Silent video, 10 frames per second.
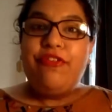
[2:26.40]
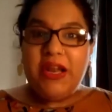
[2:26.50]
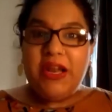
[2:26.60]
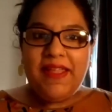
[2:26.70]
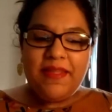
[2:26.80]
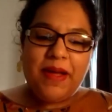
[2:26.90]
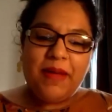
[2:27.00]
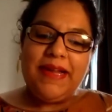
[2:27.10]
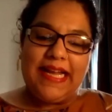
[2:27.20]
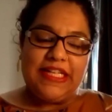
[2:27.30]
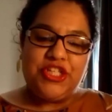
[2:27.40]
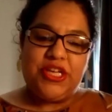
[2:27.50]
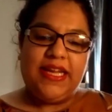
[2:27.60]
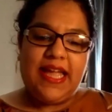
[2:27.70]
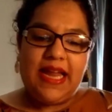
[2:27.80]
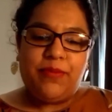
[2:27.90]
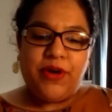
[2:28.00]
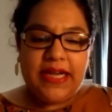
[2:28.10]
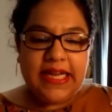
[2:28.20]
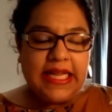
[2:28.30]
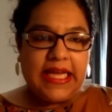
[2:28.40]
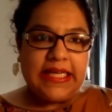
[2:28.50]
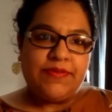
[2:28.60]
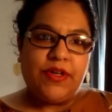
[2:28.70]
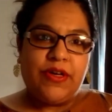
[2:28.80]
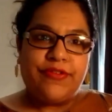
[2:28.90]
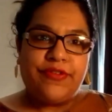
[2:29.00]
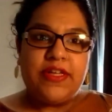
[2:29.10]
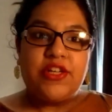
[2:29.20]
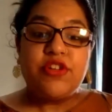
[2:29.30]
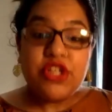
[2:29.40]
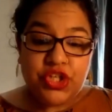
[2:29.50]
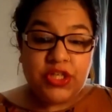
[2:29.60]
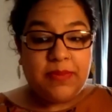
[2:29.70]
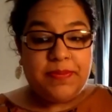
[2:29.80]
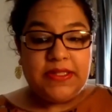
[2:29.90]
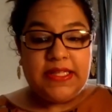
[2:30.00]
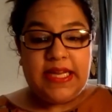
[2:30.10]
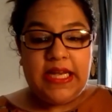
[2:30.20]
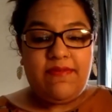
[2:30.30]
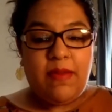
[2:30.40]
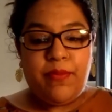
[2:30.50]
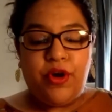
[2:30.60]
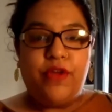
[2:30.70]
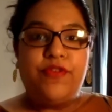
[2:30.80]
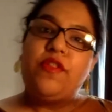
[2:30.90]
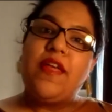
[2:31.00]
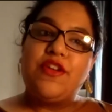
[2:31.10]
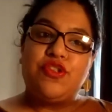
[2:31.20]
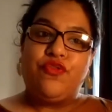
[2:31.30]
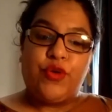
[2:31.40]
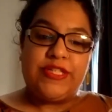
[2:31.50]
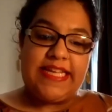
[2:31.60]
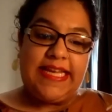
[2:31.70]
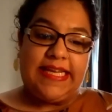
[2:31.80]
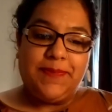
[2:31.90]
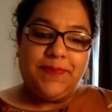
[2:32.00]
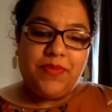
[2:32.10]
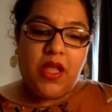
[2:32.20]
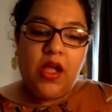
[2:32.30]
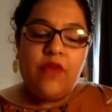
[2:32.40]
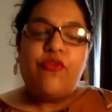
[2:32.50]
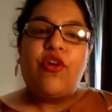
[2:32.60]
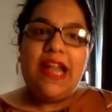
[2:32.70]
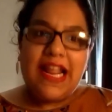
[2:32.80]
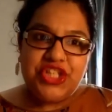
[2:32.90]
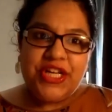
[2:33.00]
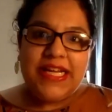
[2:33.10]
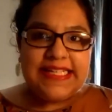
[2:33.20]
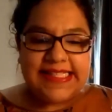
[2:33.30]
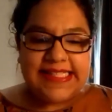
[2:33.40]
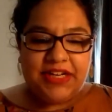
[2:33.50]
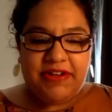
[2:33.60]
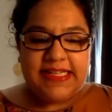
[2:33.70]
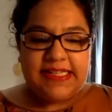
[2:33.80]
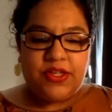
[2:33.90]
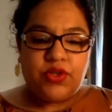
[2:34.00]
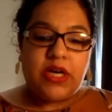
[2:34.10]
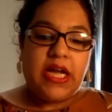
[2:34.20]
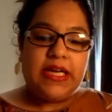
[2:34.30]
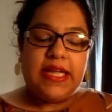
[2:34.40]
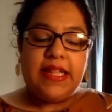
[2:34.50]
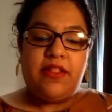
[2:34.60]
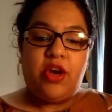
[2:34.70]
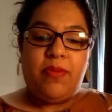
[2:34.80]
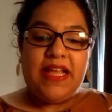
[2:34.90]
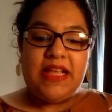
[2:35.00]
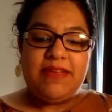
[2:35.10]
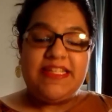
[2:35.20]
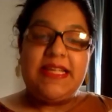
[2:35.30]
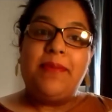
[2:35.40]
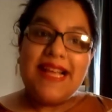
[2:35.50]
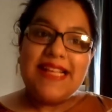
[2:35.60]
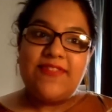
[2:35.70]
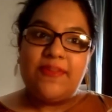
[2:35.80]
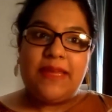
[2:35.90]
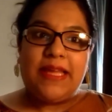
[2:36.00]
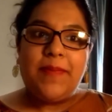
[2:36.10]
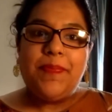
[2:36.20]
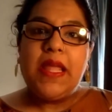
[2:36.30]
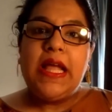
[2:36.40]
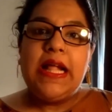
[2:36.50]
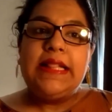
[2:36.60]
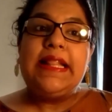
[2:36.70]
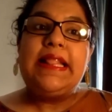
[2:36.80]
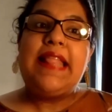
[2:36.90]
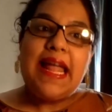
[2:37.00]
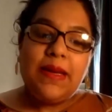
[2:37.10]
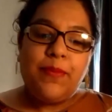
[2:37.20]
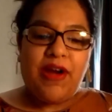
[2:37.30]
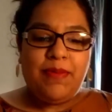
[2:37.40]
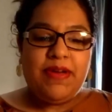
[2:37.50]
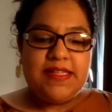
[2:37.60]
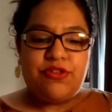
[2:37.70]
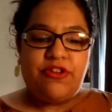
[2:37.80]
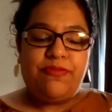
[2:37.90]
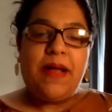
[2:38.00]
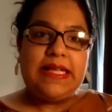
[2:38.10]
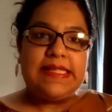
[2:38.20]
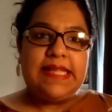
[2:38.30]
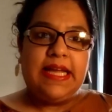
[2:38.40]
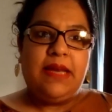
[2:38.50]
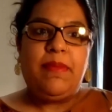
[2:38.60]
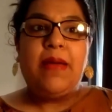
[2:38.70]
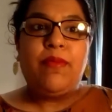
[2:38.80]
following the public lynching and burning alive of a Christian couple in November of 2014, for allegedly desecrating the Quran and thereby committing blasphemy, the then Prime Minister of Pakistan, Mia